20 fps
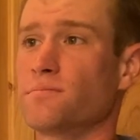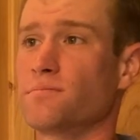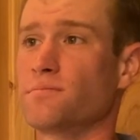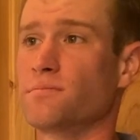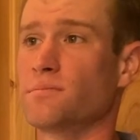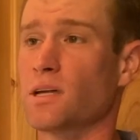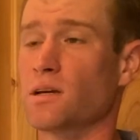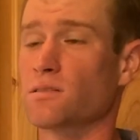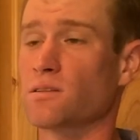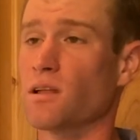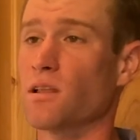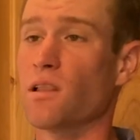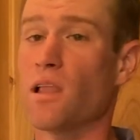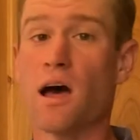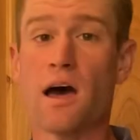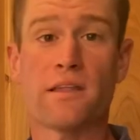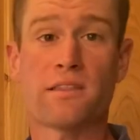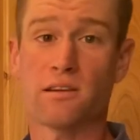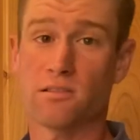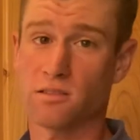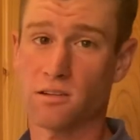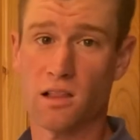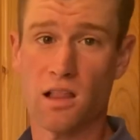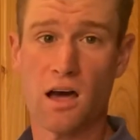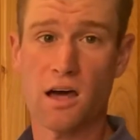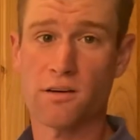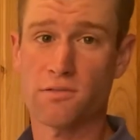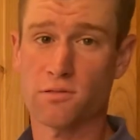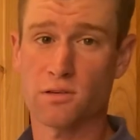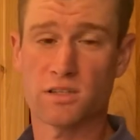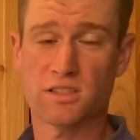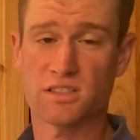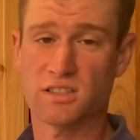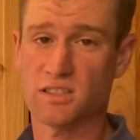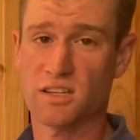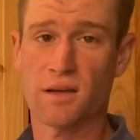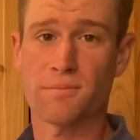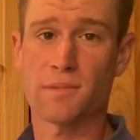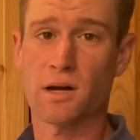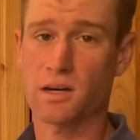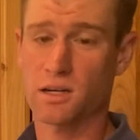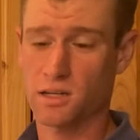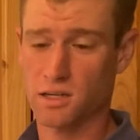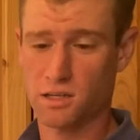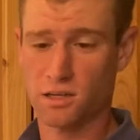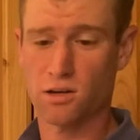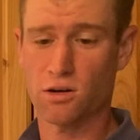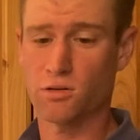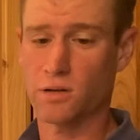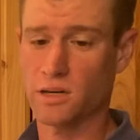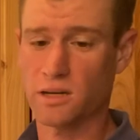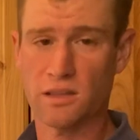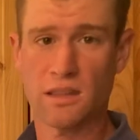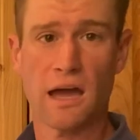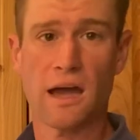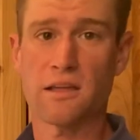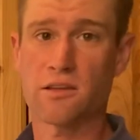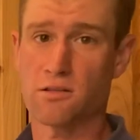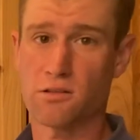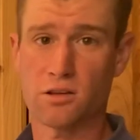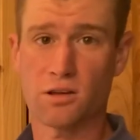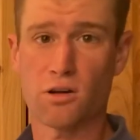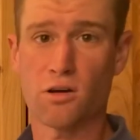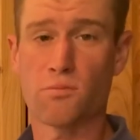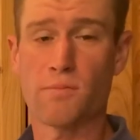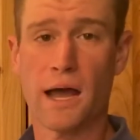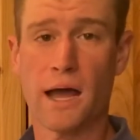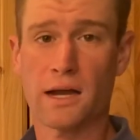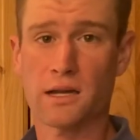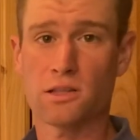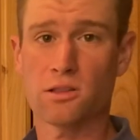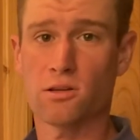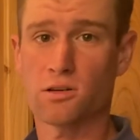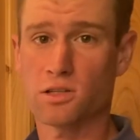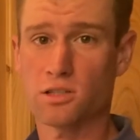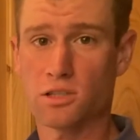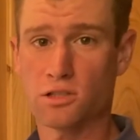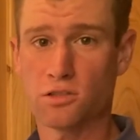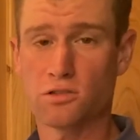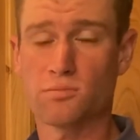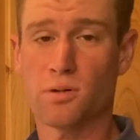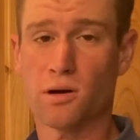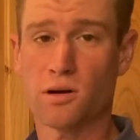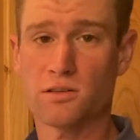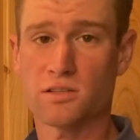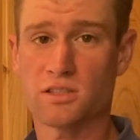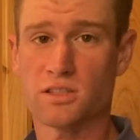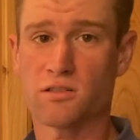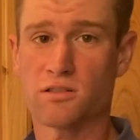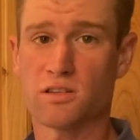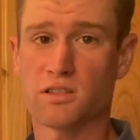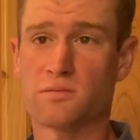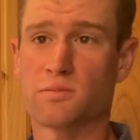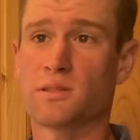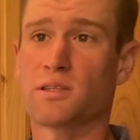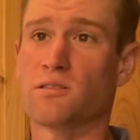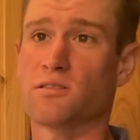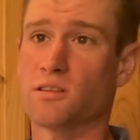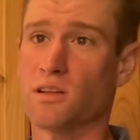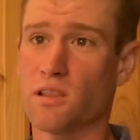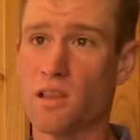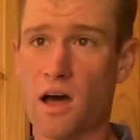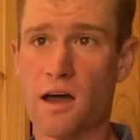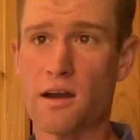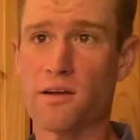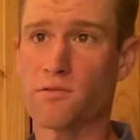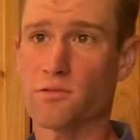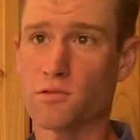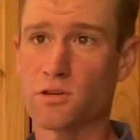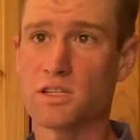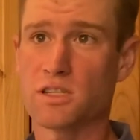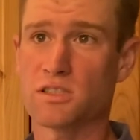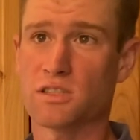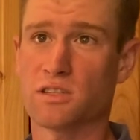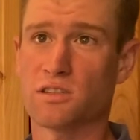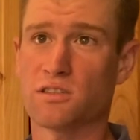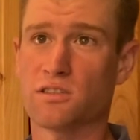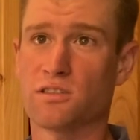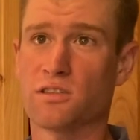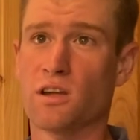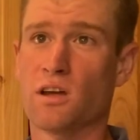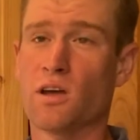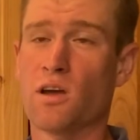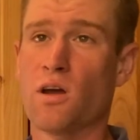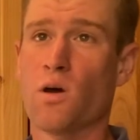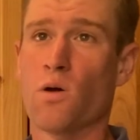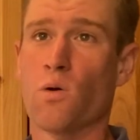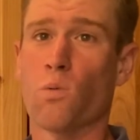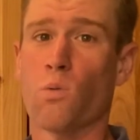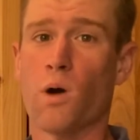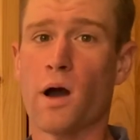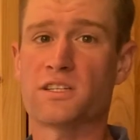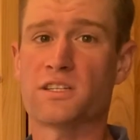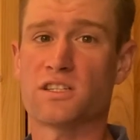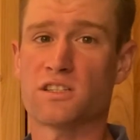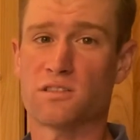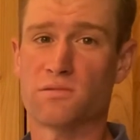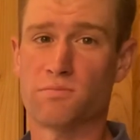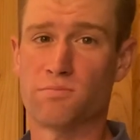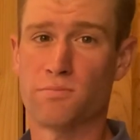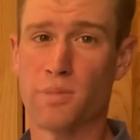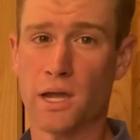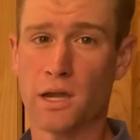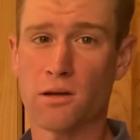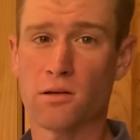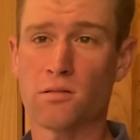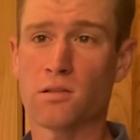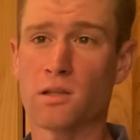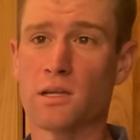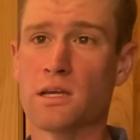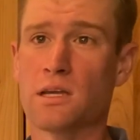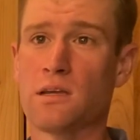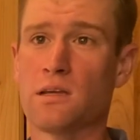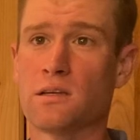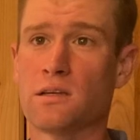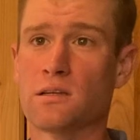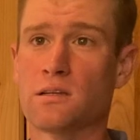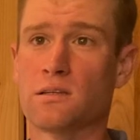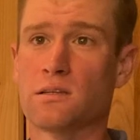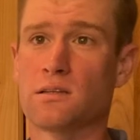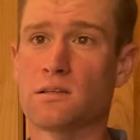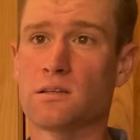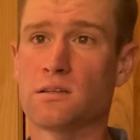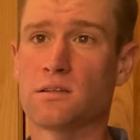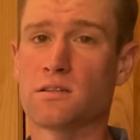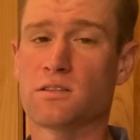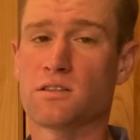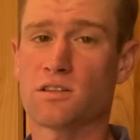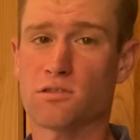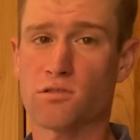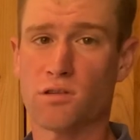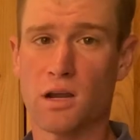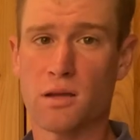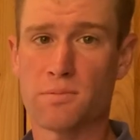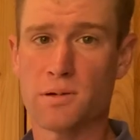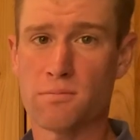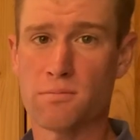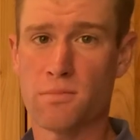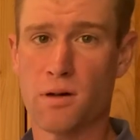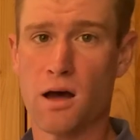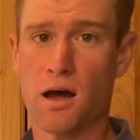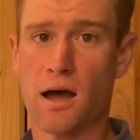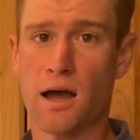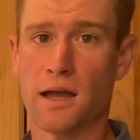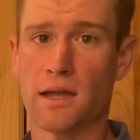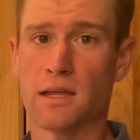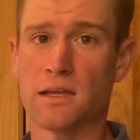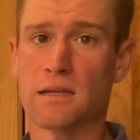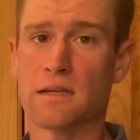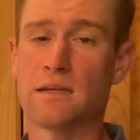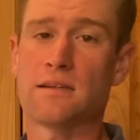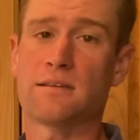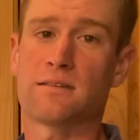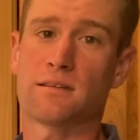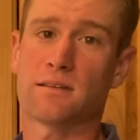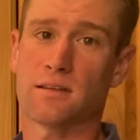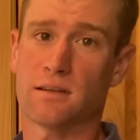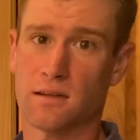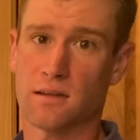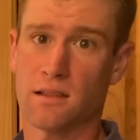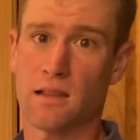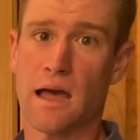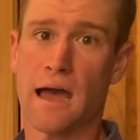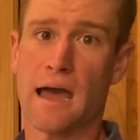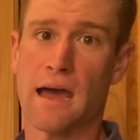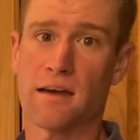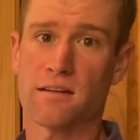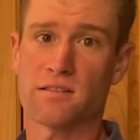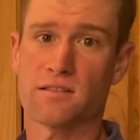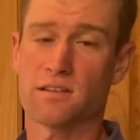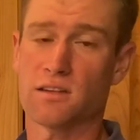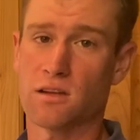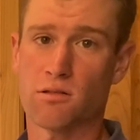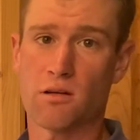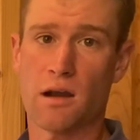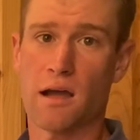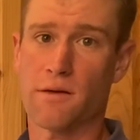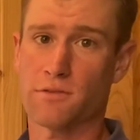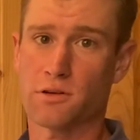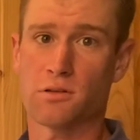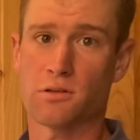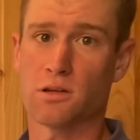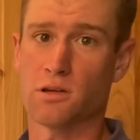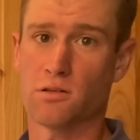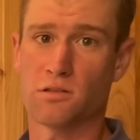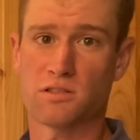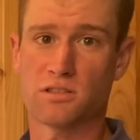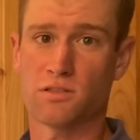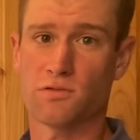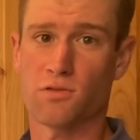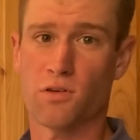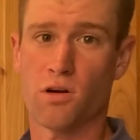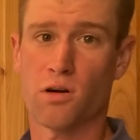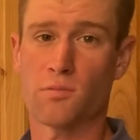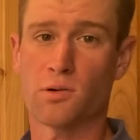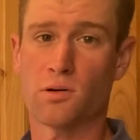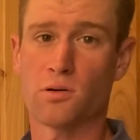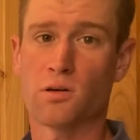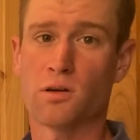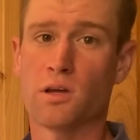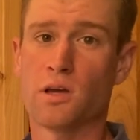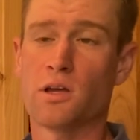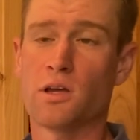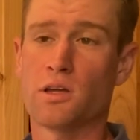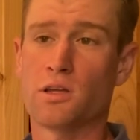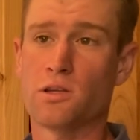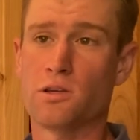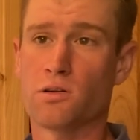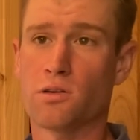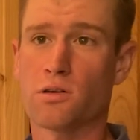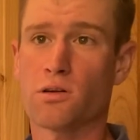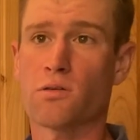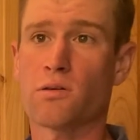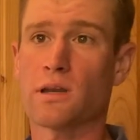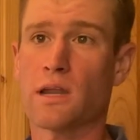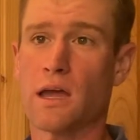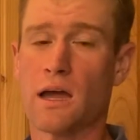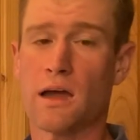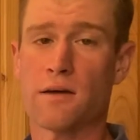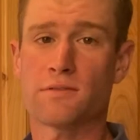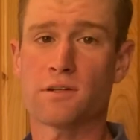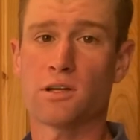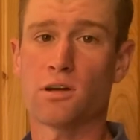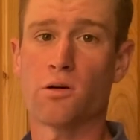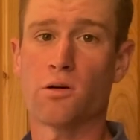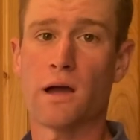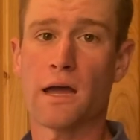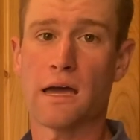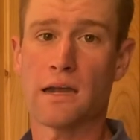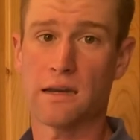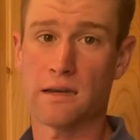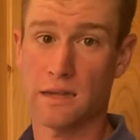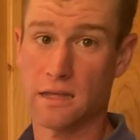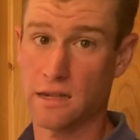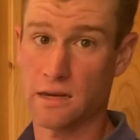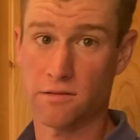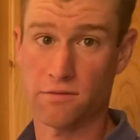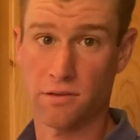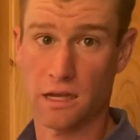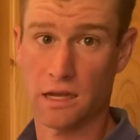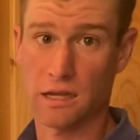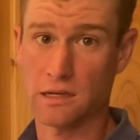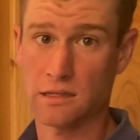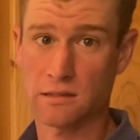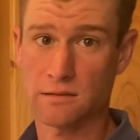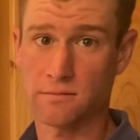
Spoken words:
There's a lot of reasons. I'm not going to go into that. You can go back and look at the 2-part series, but there's a lot of reasons why just barely scraping by isn't going to last year after year as a farmer. You're going to have to go ahead and innovate.